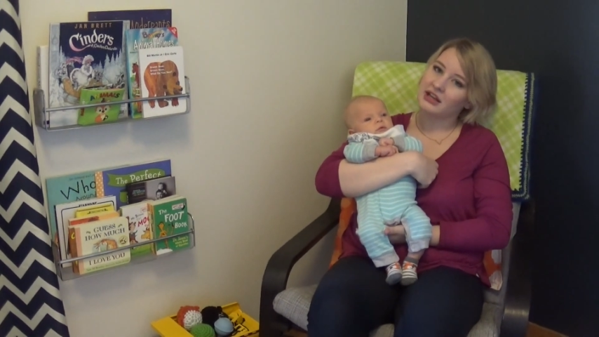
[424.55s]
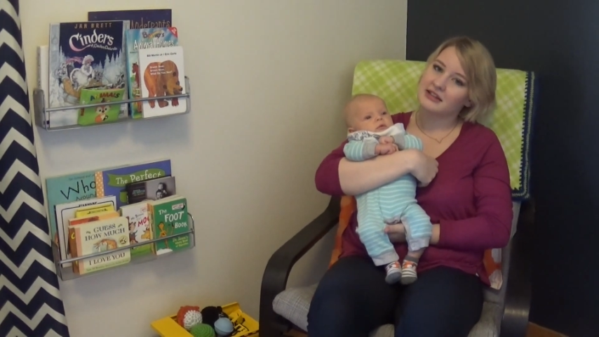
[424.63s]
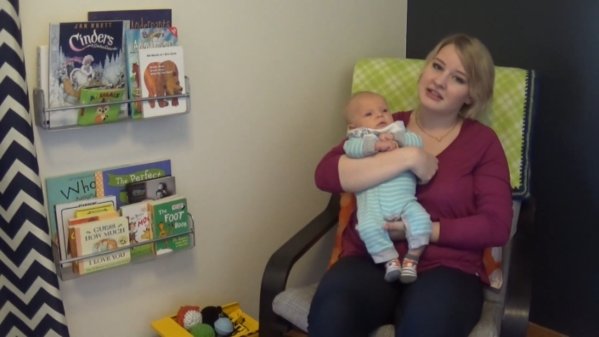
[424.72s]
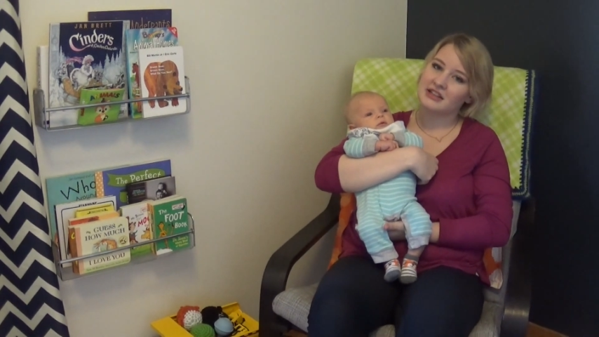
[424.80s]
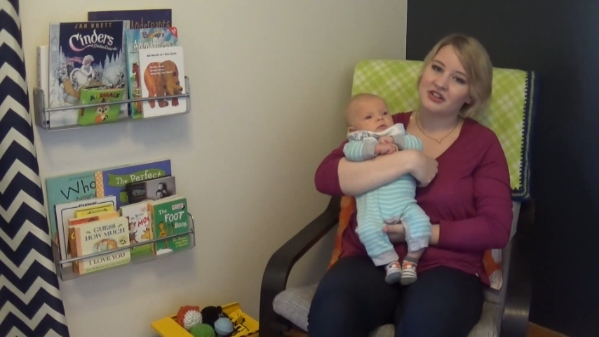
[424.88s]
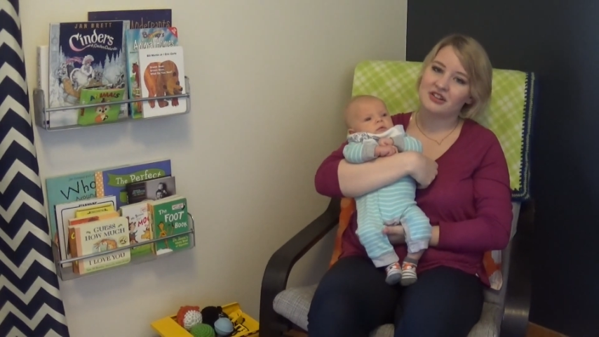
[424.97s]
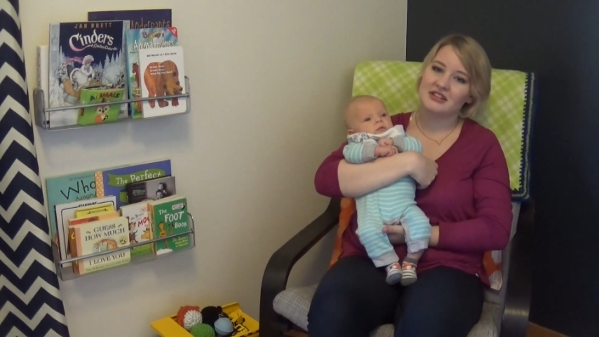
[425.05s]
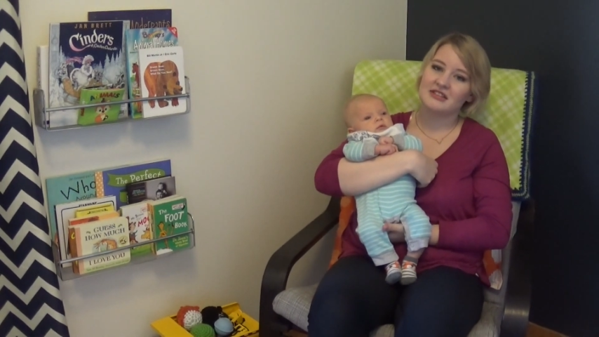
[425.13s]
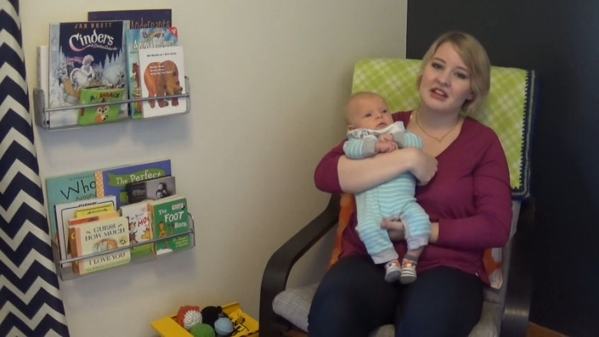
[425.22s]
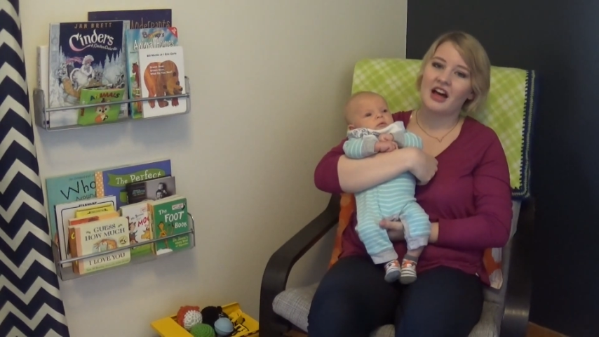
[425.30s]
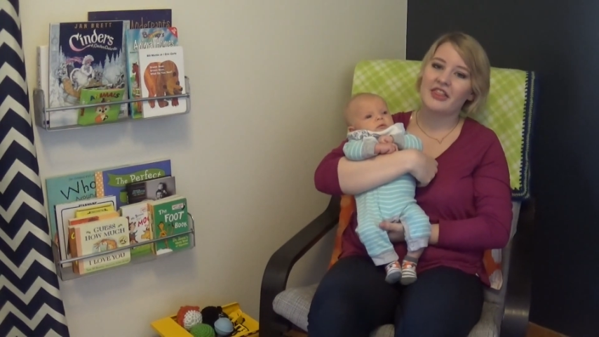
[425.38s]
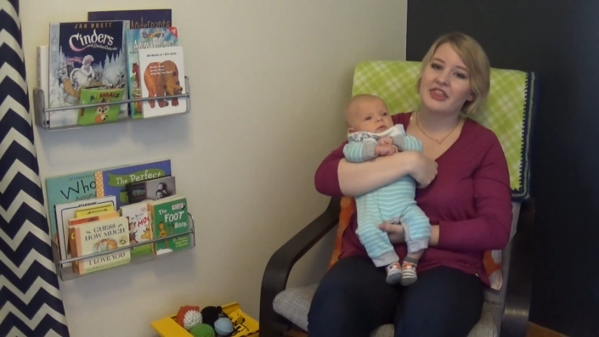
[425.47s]
because he just is
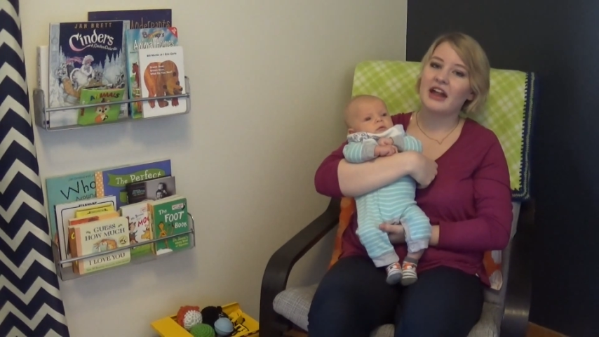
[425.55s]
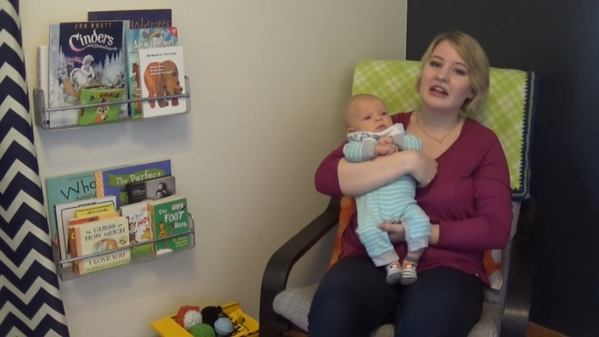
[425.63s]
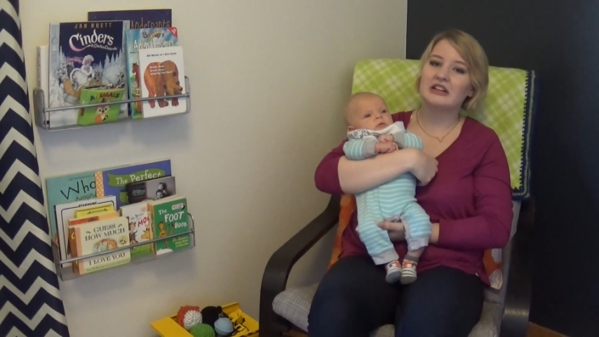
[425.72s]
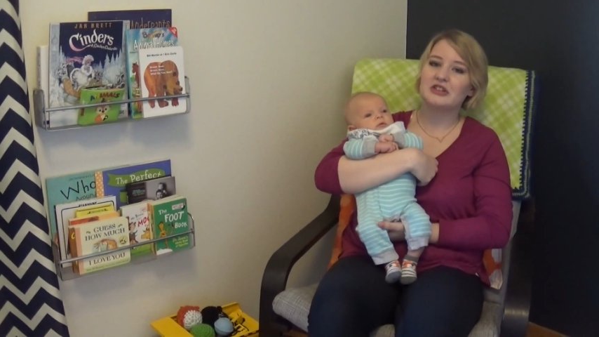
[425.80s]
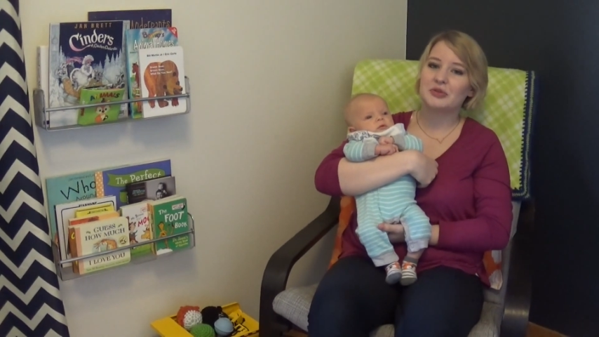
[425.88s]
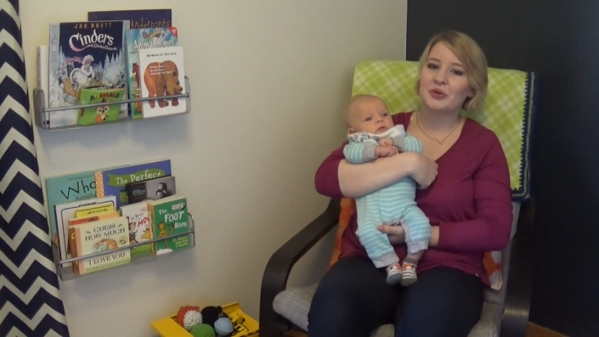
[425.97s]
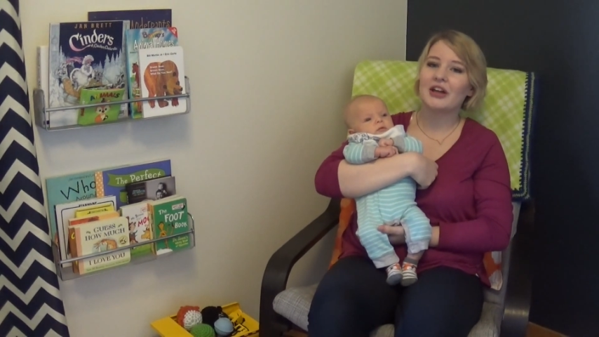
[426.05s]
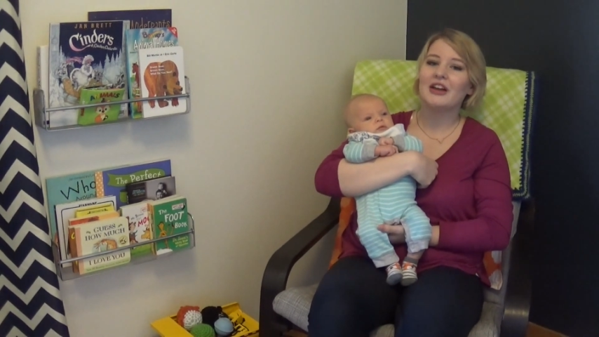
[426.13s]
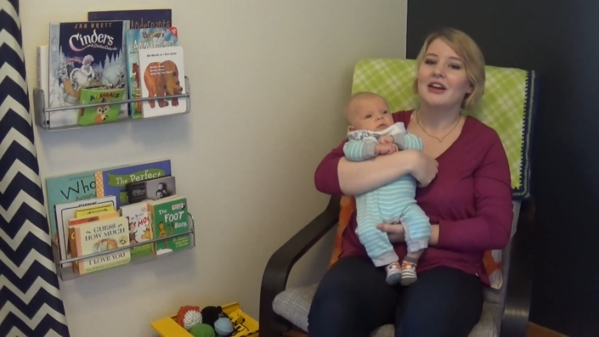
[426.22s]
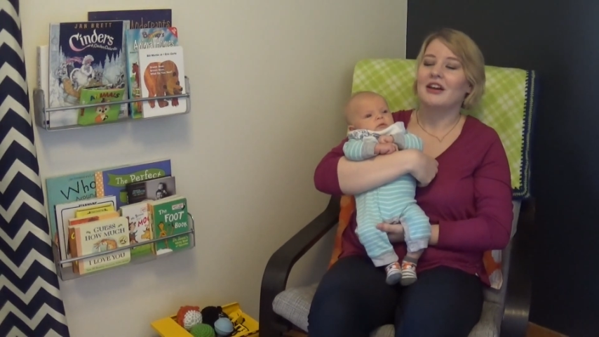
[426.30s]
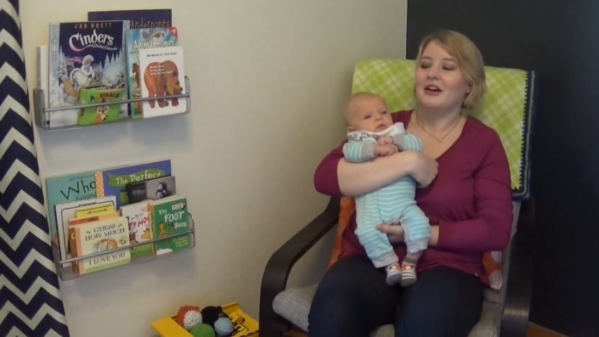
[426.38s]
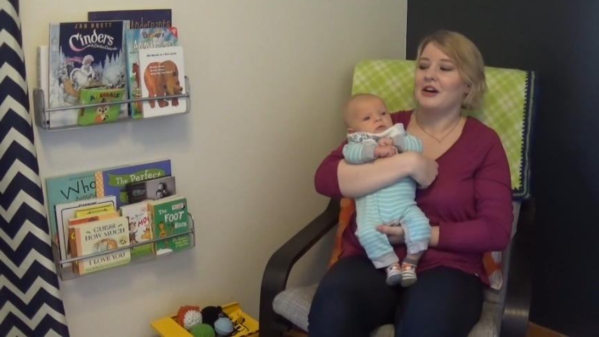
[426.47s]
not that into it